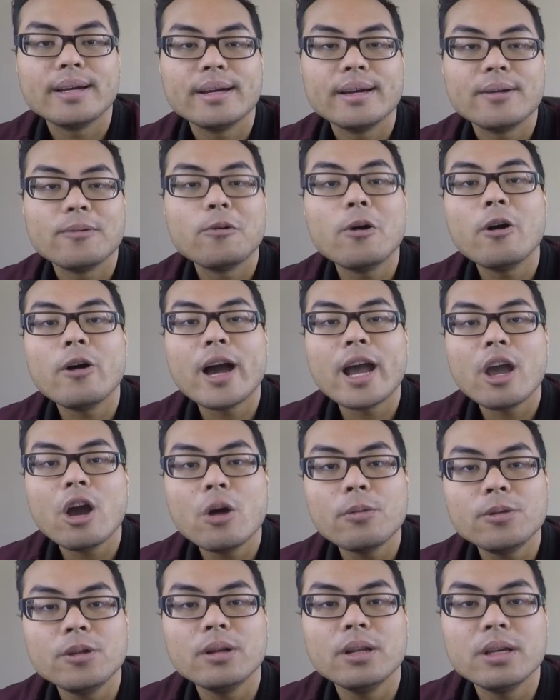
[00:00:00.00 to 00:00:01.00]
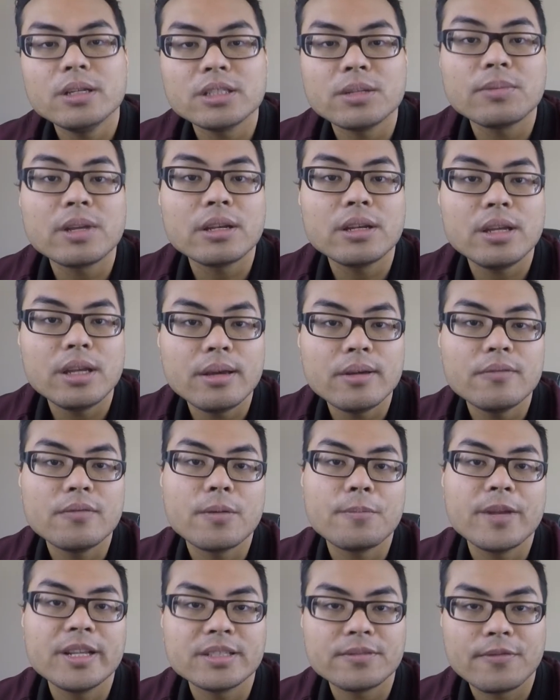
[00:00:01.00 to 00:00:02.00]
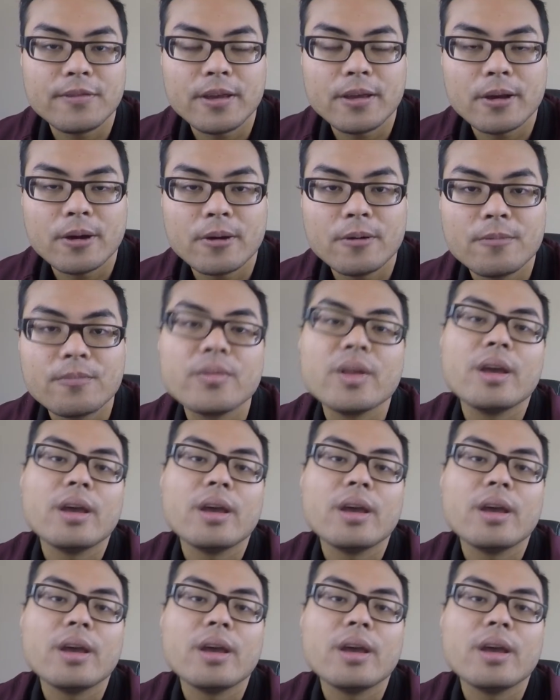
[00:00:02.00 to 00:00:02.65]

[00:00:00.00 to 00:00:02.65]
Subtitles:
Well, I hope you learned something new from this video.